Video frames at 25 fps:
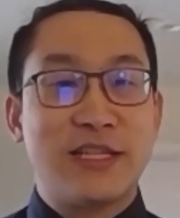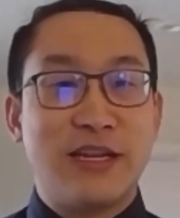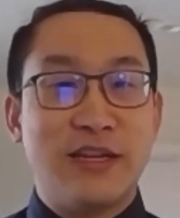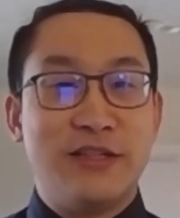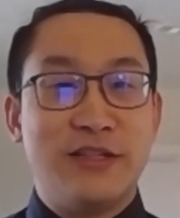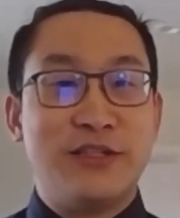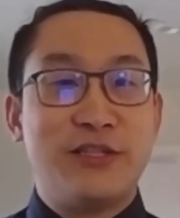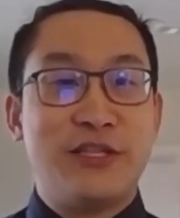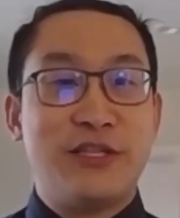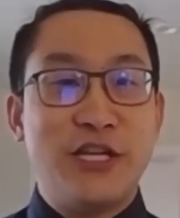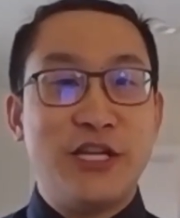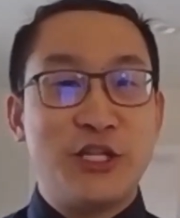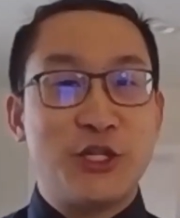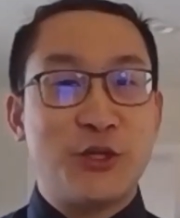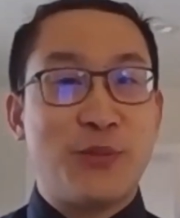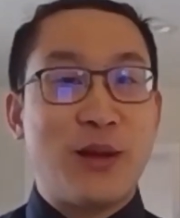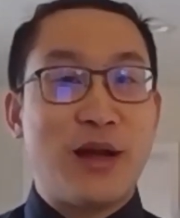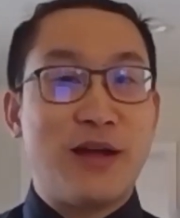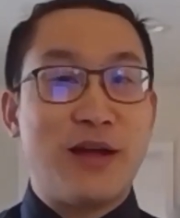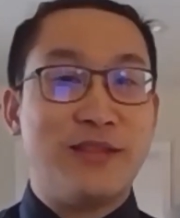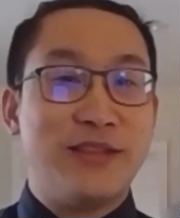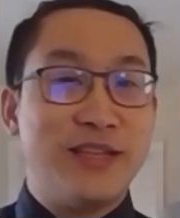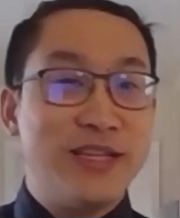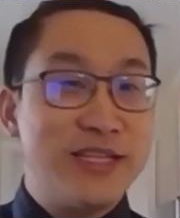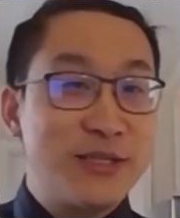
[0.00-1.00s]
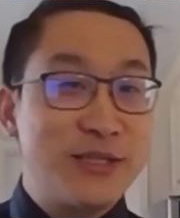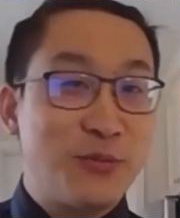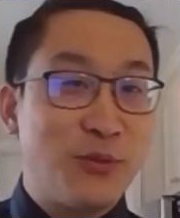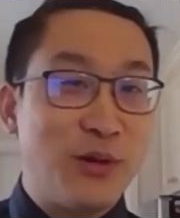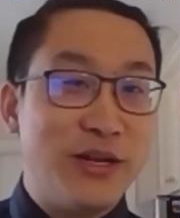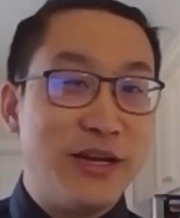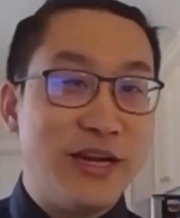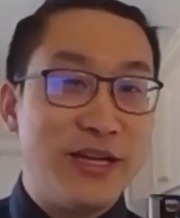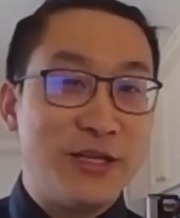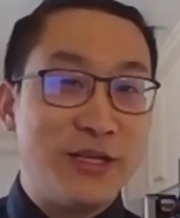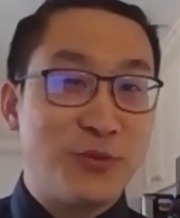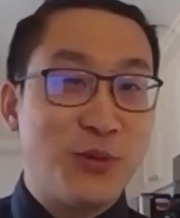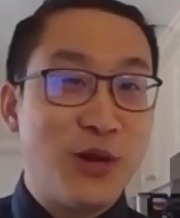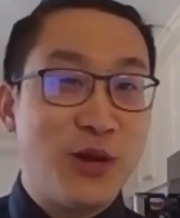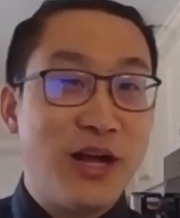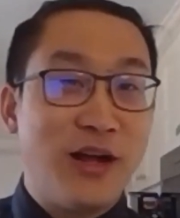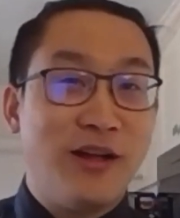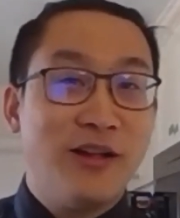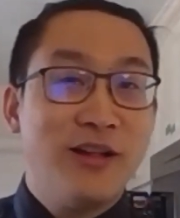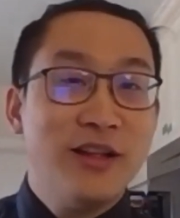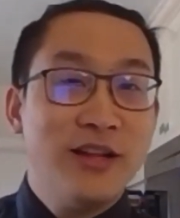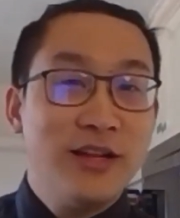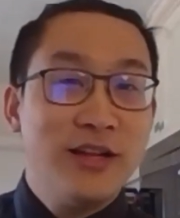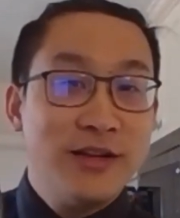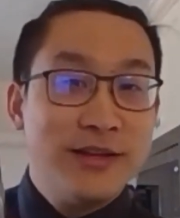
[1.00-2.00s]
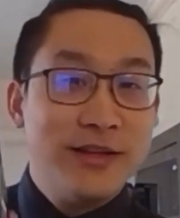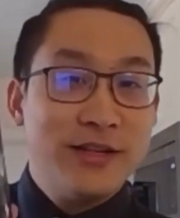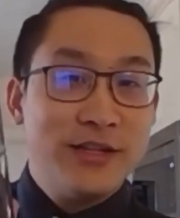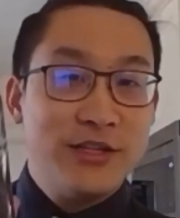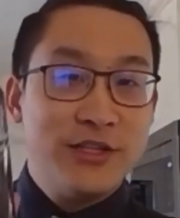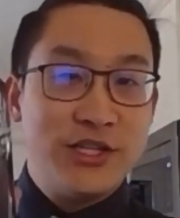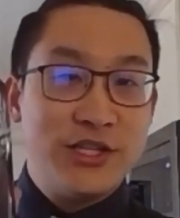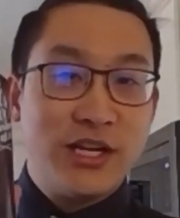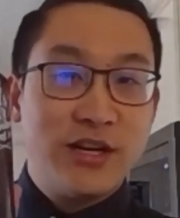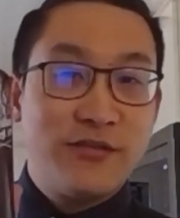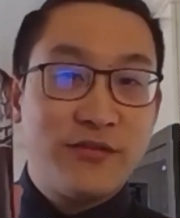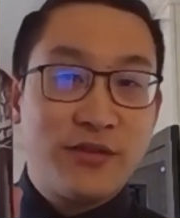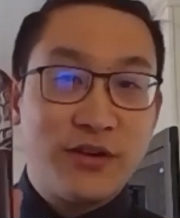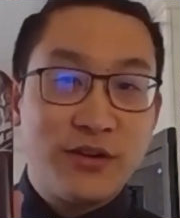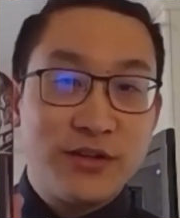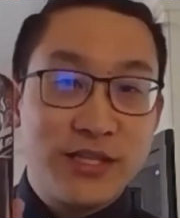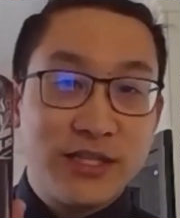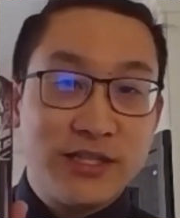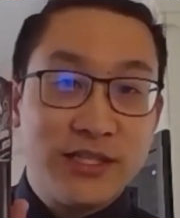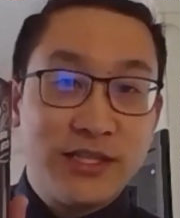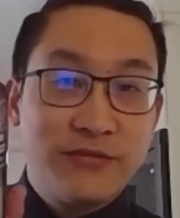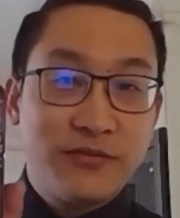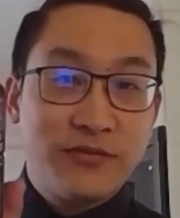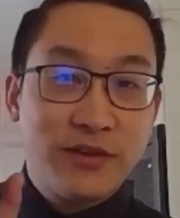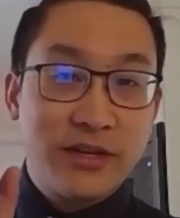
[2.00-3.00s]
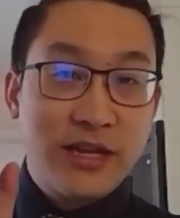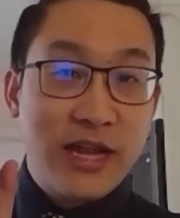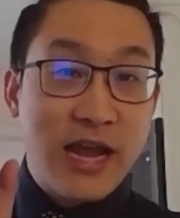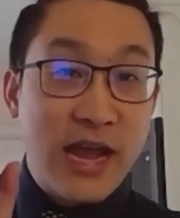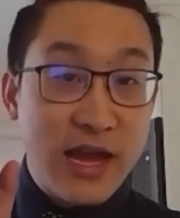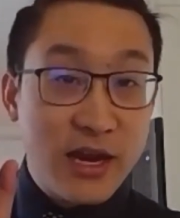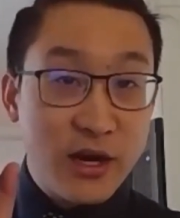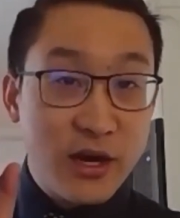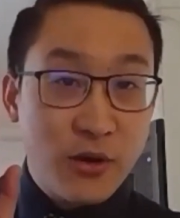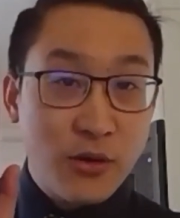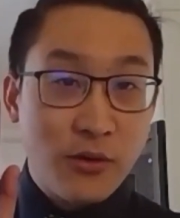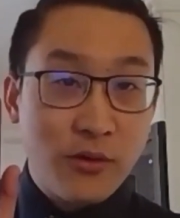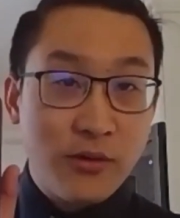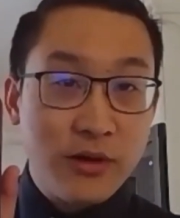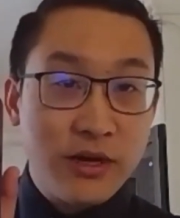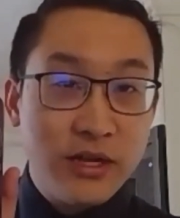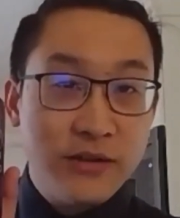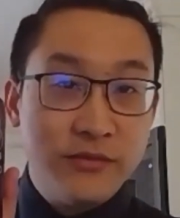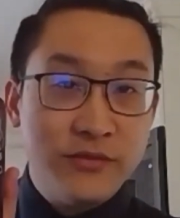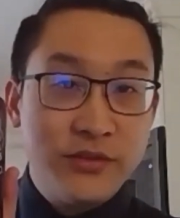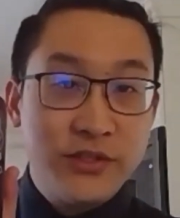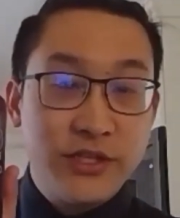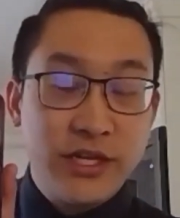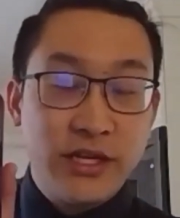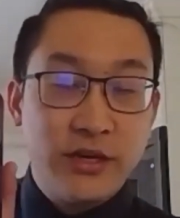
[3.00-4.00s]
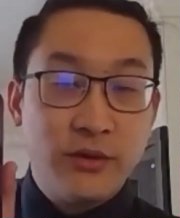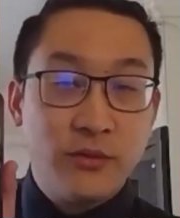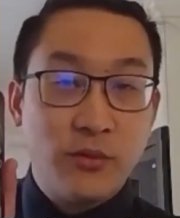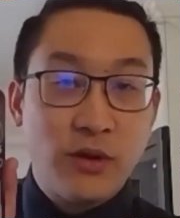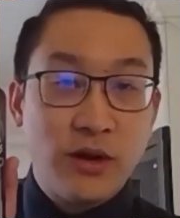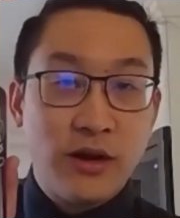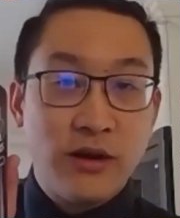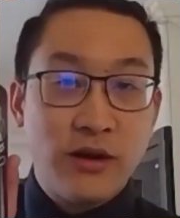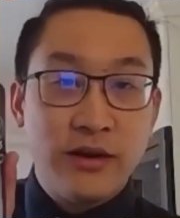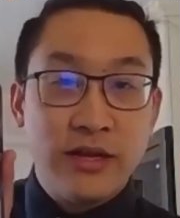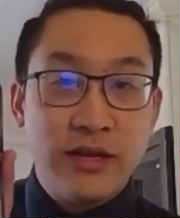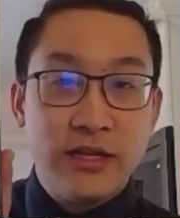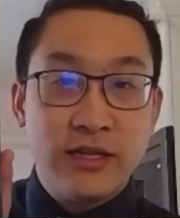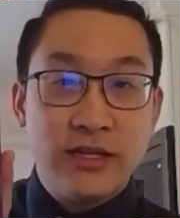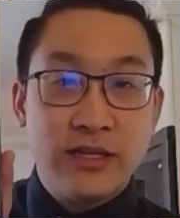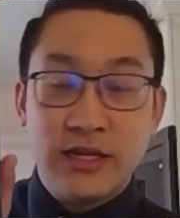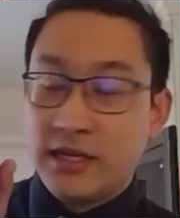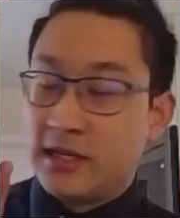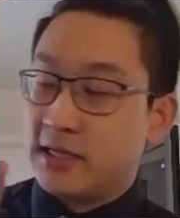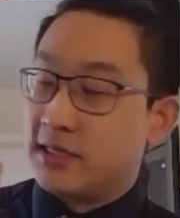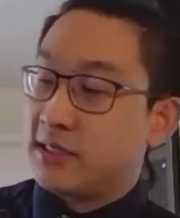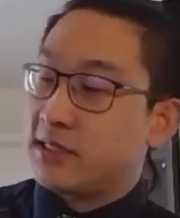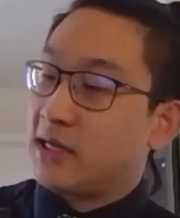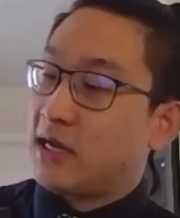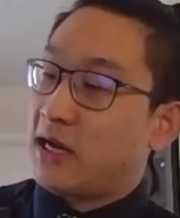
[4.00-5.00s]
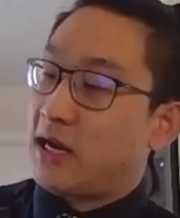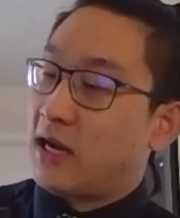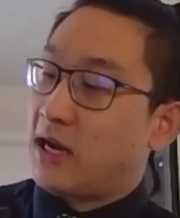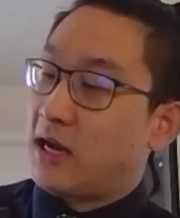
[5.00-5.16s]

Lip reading: and teach about this one as well. Genever is a different category of gin where it is,